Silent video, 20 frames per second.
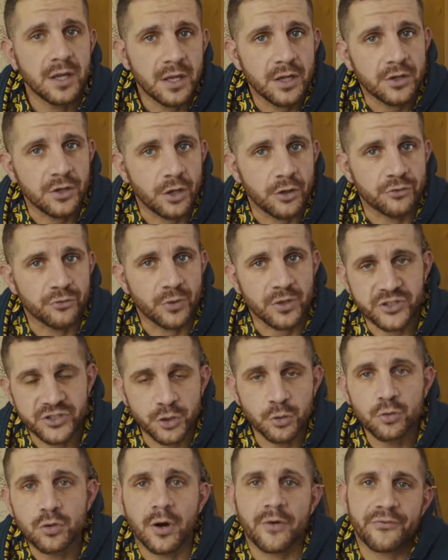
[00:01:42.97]
You know, so I
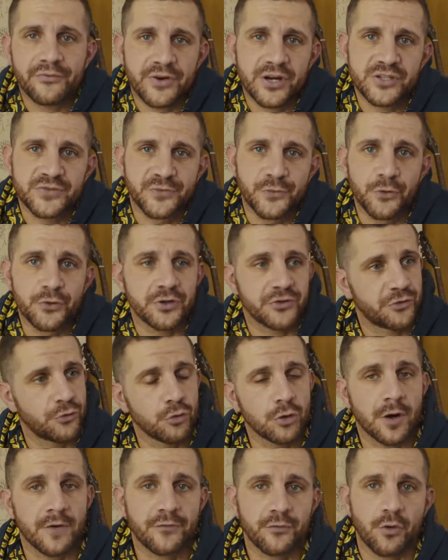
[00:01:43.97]
still got fresh food, I
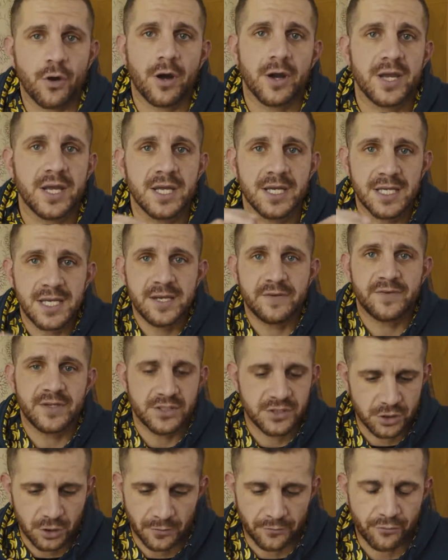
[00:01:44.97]
still got variety in the
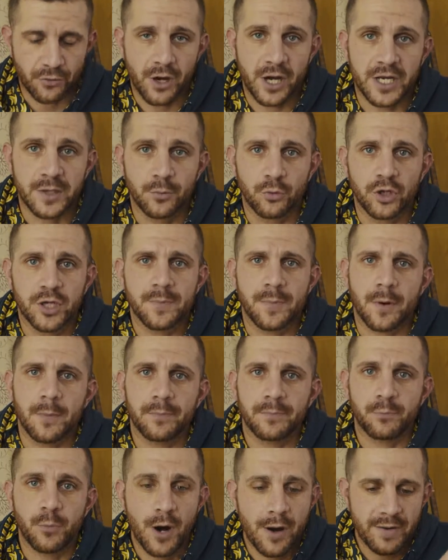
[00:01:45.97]
evenings, I've got variety in the morning, but
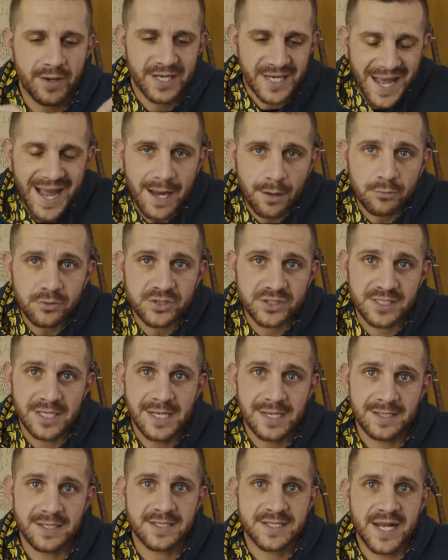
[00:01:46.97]
where it counts,
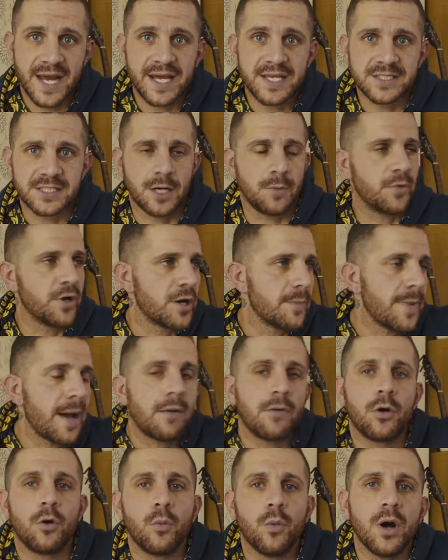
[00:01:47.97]
the daytime when I'm
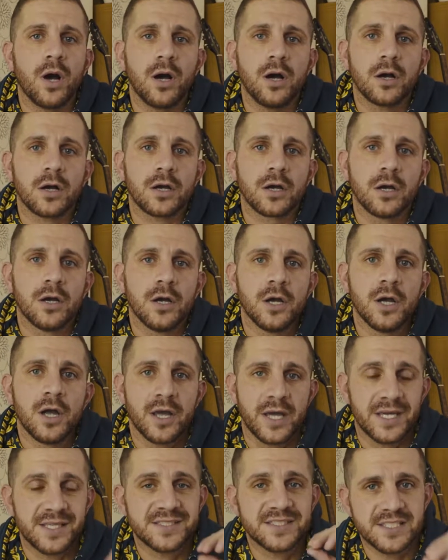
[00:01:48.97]
out at work,
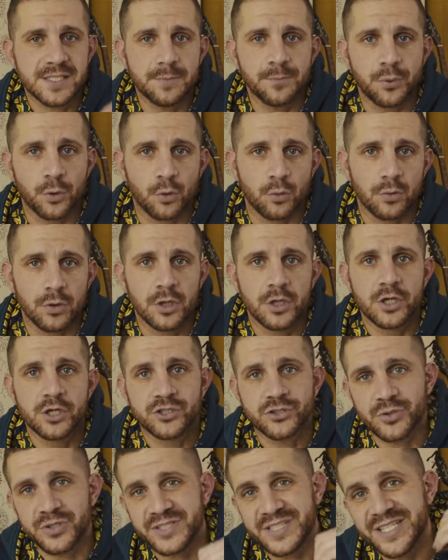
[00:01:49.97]
it's simple,
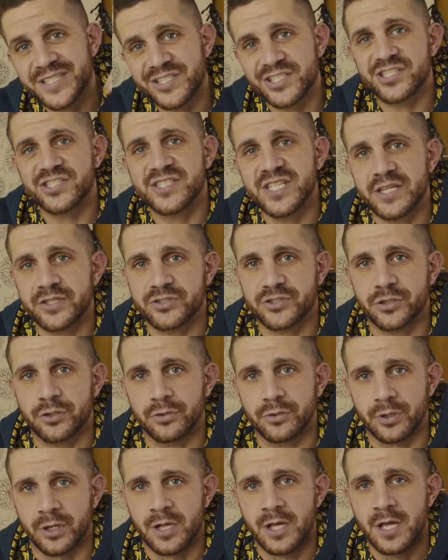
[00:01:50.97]
so it's easy to stick
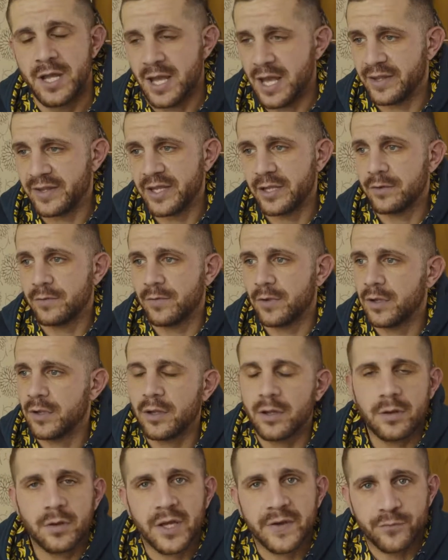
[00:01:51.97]
to. And then
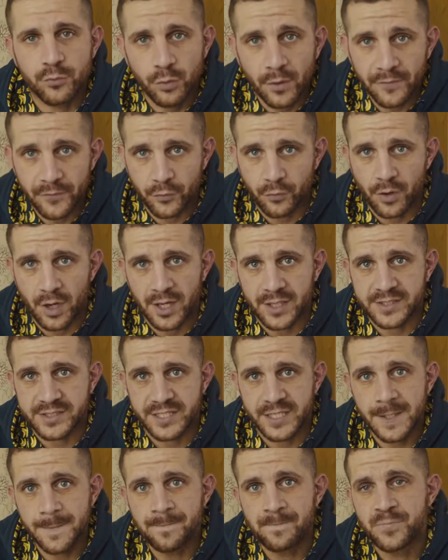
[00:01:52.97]
if you want
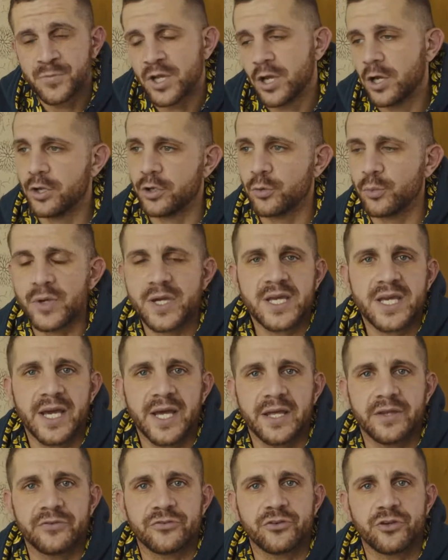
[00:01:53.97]
variety, at the
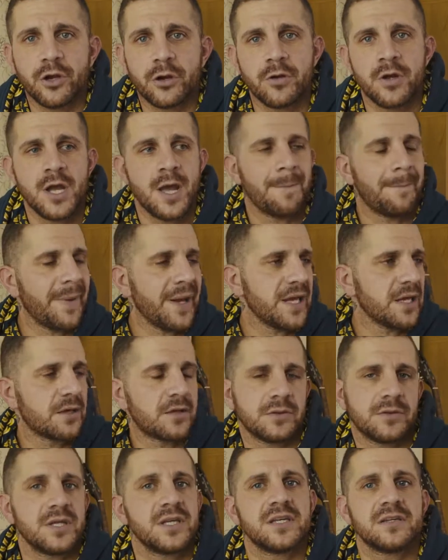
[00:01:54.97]
weekends, you know,
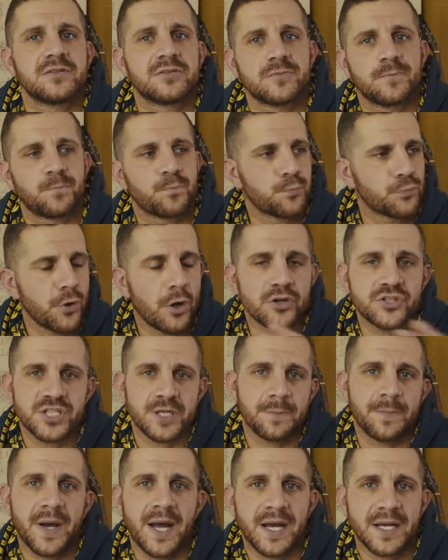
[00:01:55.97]
make these
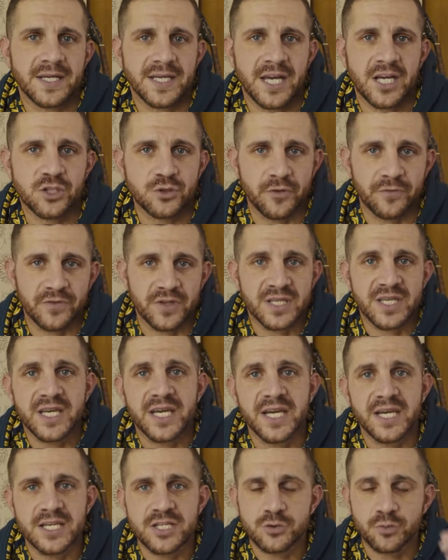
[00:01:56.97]
protein pancakes with your
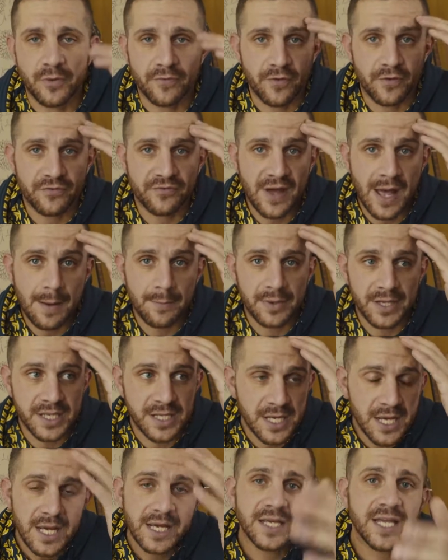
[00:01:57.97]
kids, with your
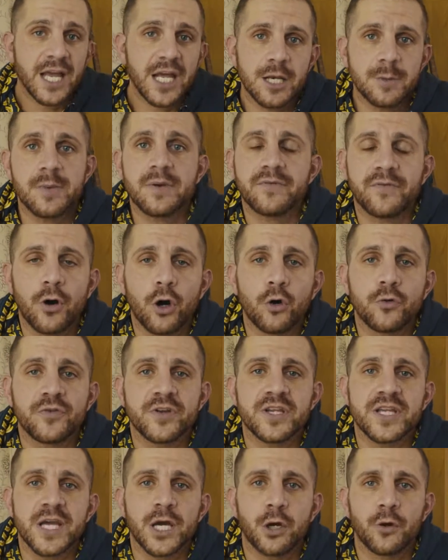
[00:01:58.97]
family, get them involved
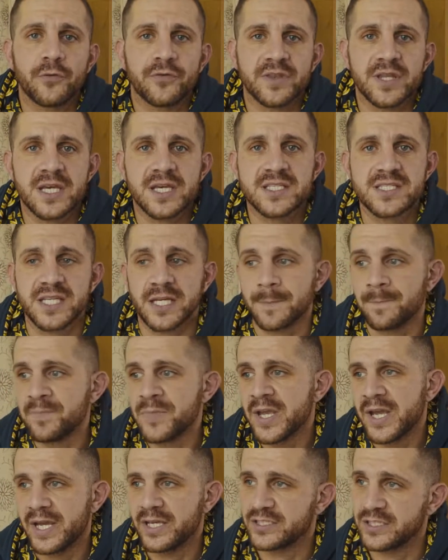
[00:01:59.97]
in your healthy eating.
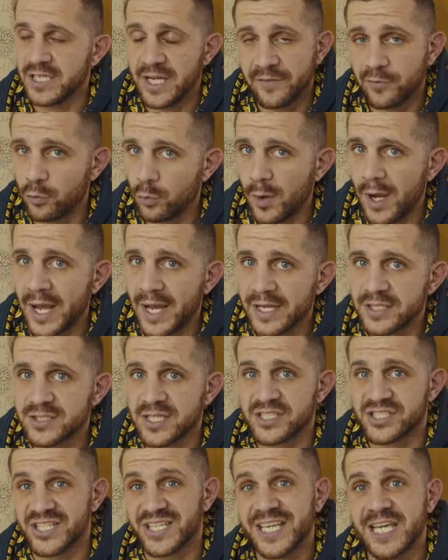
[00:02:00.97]
It's another way to
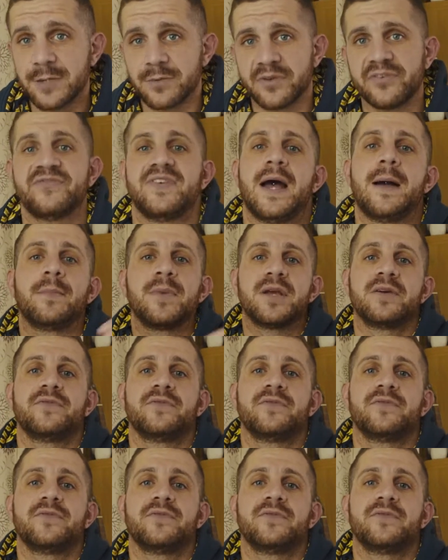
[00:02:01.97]
actually keep the family